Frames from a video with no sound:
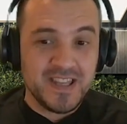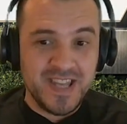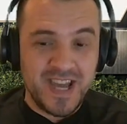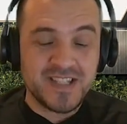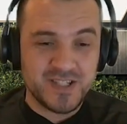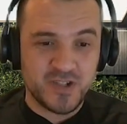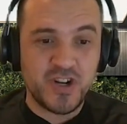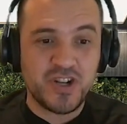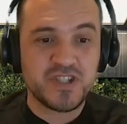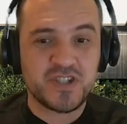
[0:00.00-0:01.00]
that's
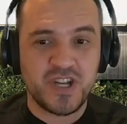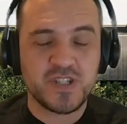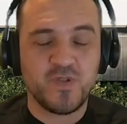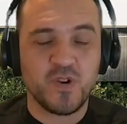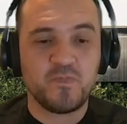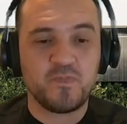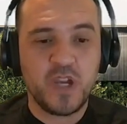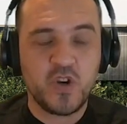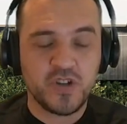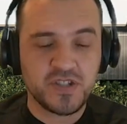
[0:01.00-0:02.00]
really stressful
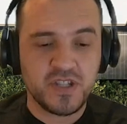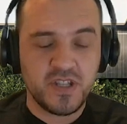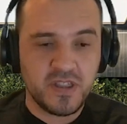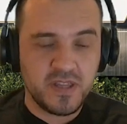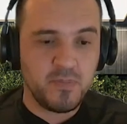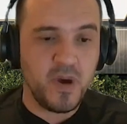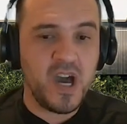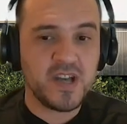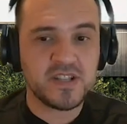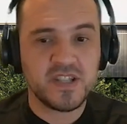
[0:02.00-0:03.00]
because the
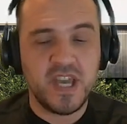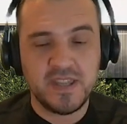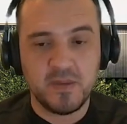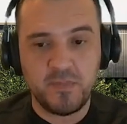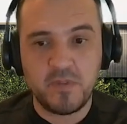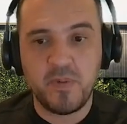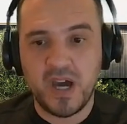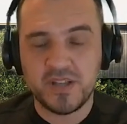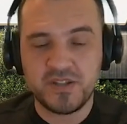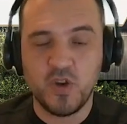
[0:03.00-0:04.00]
boss and the big
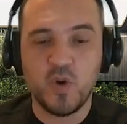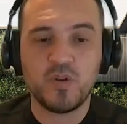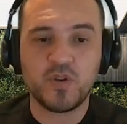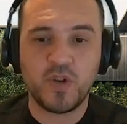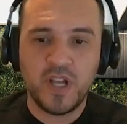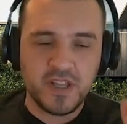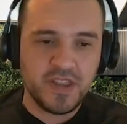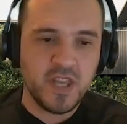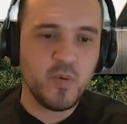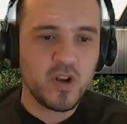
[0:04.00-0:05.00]
boss the owner
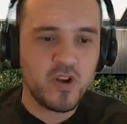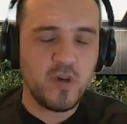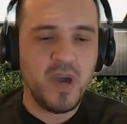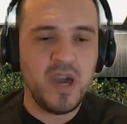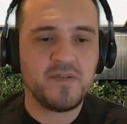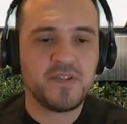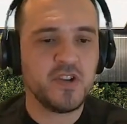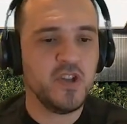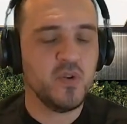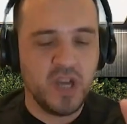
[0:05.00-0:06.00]
they will come
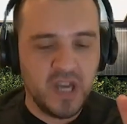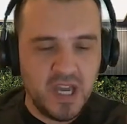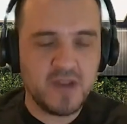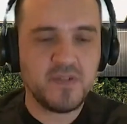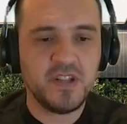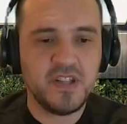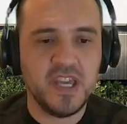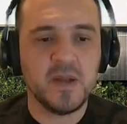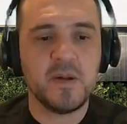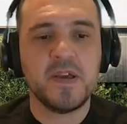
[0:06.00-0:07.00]
after you every
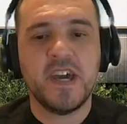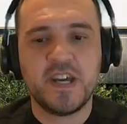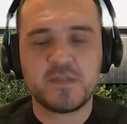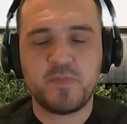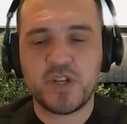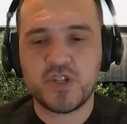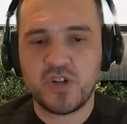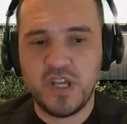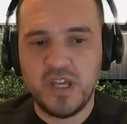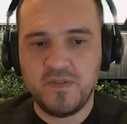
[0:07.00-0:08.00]
day
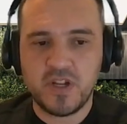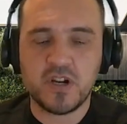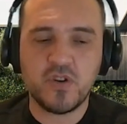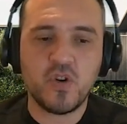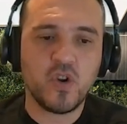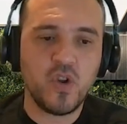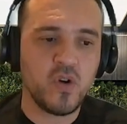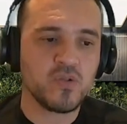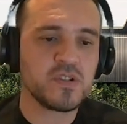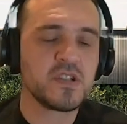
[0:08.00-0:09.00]
especially if there are no
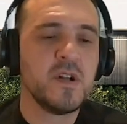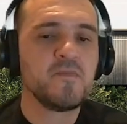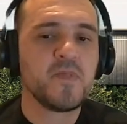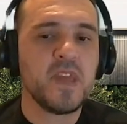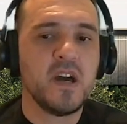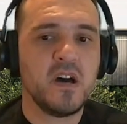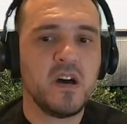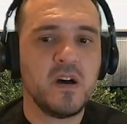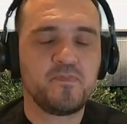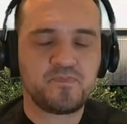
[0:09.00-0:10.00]
loads,
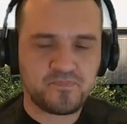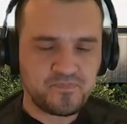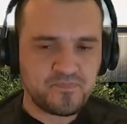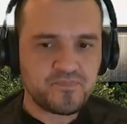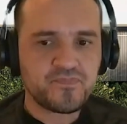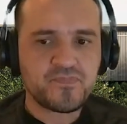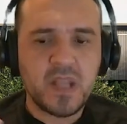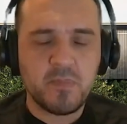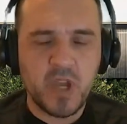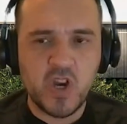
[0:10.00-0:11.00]
uh,
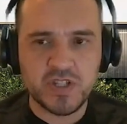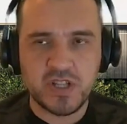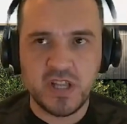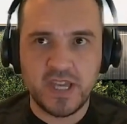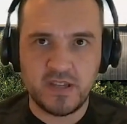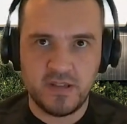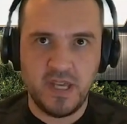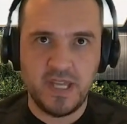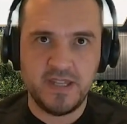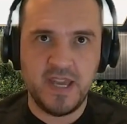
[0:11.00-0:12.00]
because like
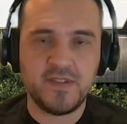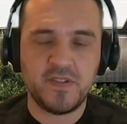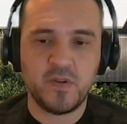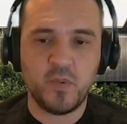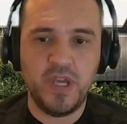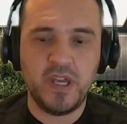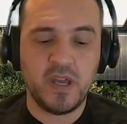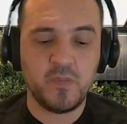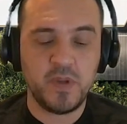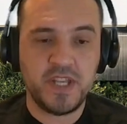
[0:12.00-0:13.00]
at end of the week,
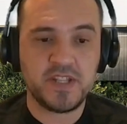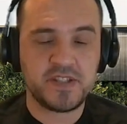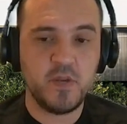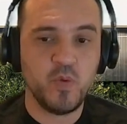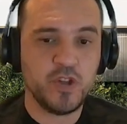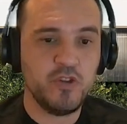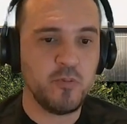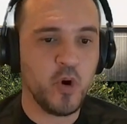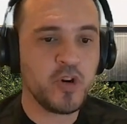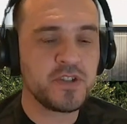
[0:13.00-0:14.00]
I mean, they see what you
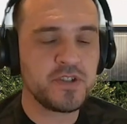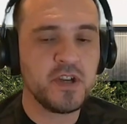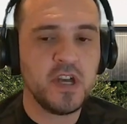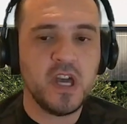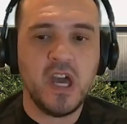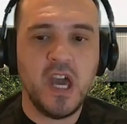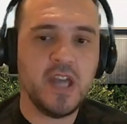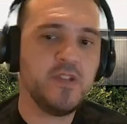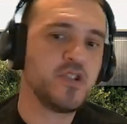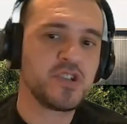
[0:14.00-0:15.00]
booked,
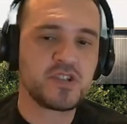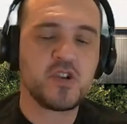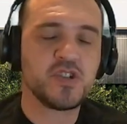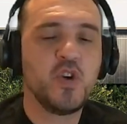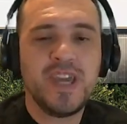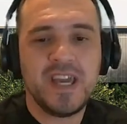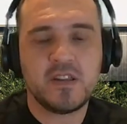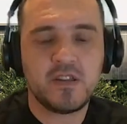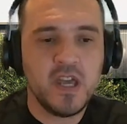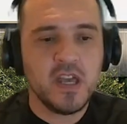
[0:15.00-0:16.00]
and you just because you
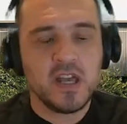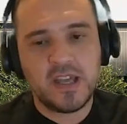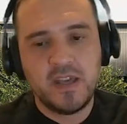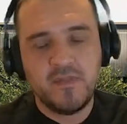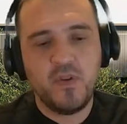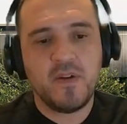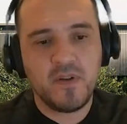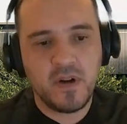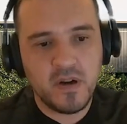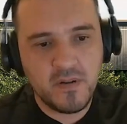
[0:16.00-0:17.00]
can't like if you have
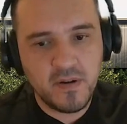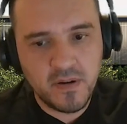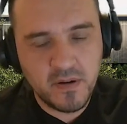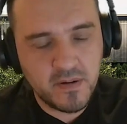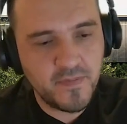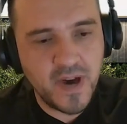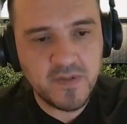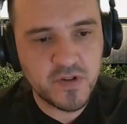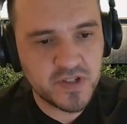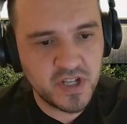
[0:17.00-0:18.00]
a
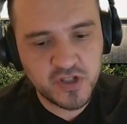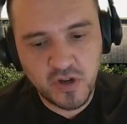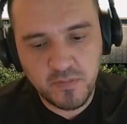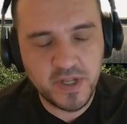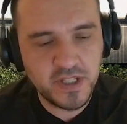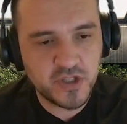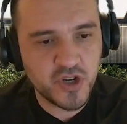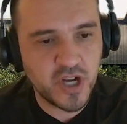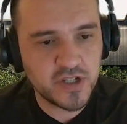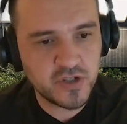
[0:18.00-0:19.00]
five or six company
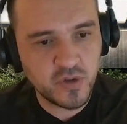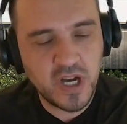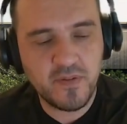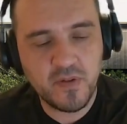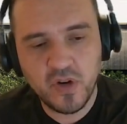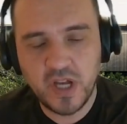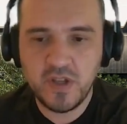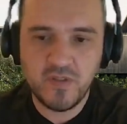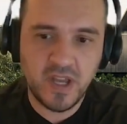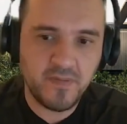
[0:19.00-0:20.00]
trucks to cover, and
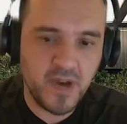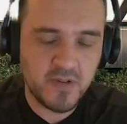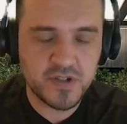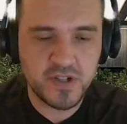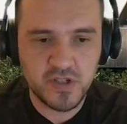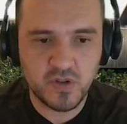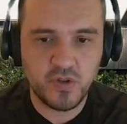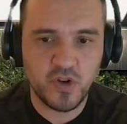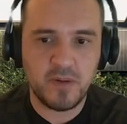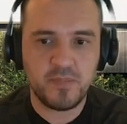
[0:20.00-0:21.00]
you have like five or six
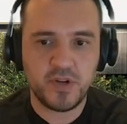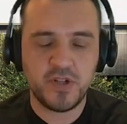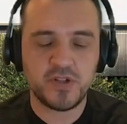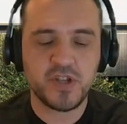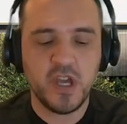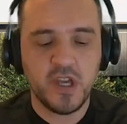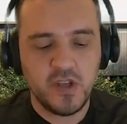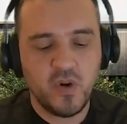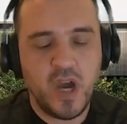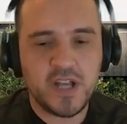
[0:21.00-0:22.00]
owner operators,
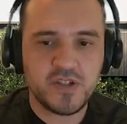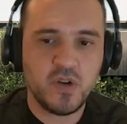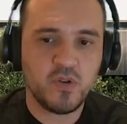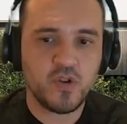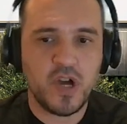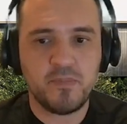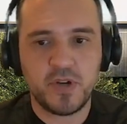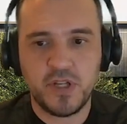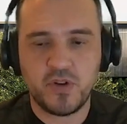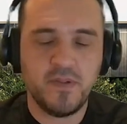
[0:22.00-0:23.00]
you ask the owner
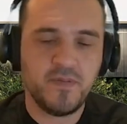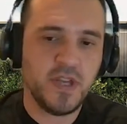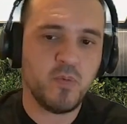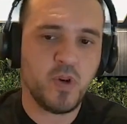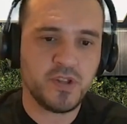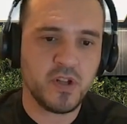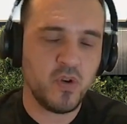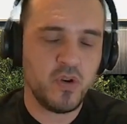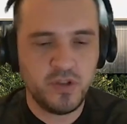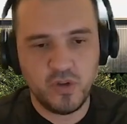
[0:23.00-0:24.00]
operator if they want the
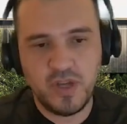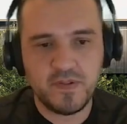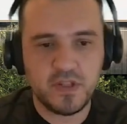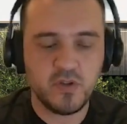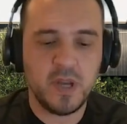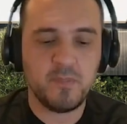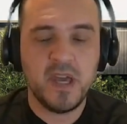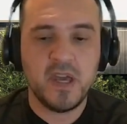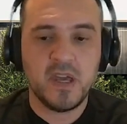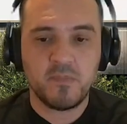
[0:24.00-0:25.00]
load, you give it to them.
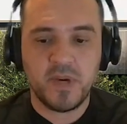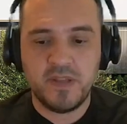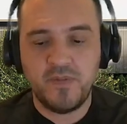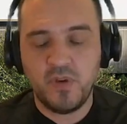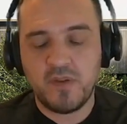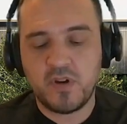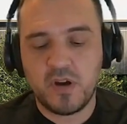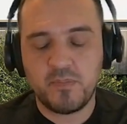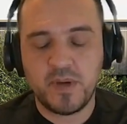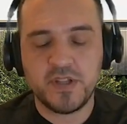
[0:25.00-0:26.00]
But if you have
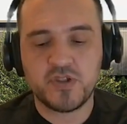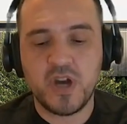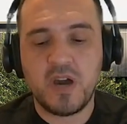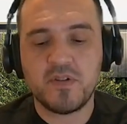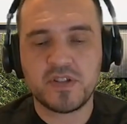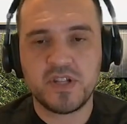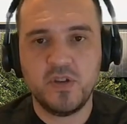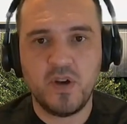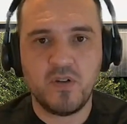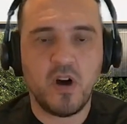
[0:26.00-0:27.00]
company drivers, then
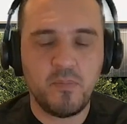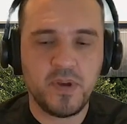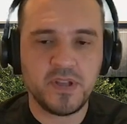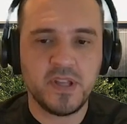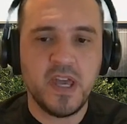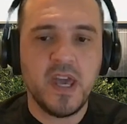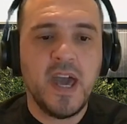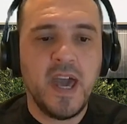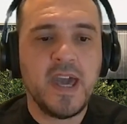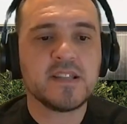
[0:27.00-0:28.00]
you have open
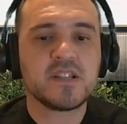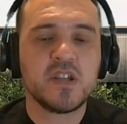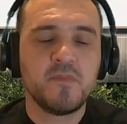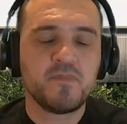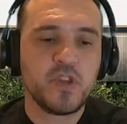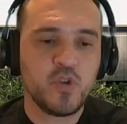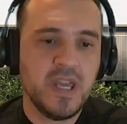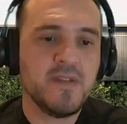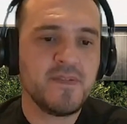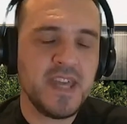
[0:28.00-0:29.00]
hands to
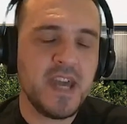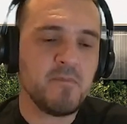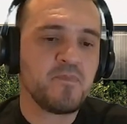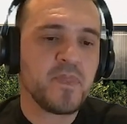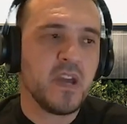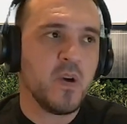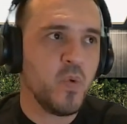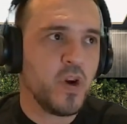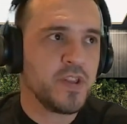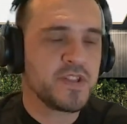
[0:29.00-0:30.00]
give them
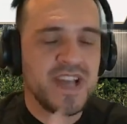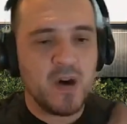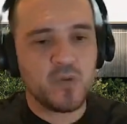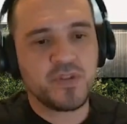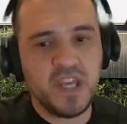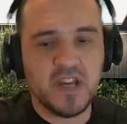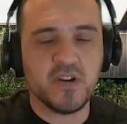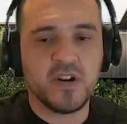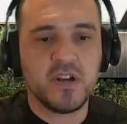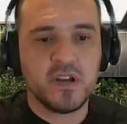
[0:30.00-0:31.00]
what's out
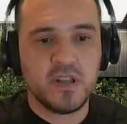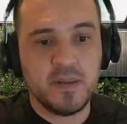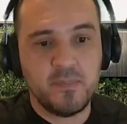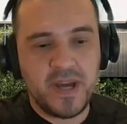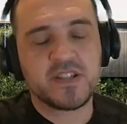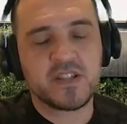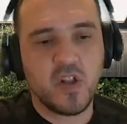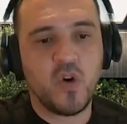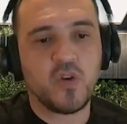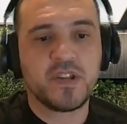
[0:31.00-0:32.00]
there, the best
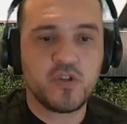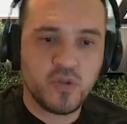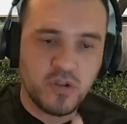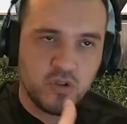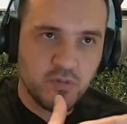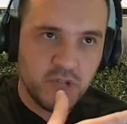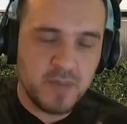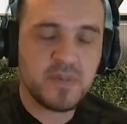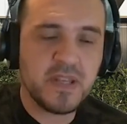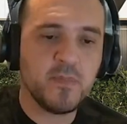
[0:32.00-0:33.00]
load to, to
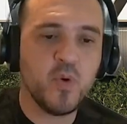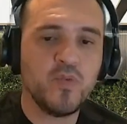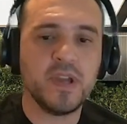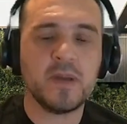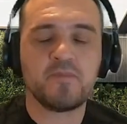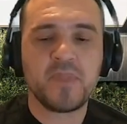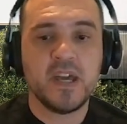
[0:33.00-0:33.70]
keep them moving.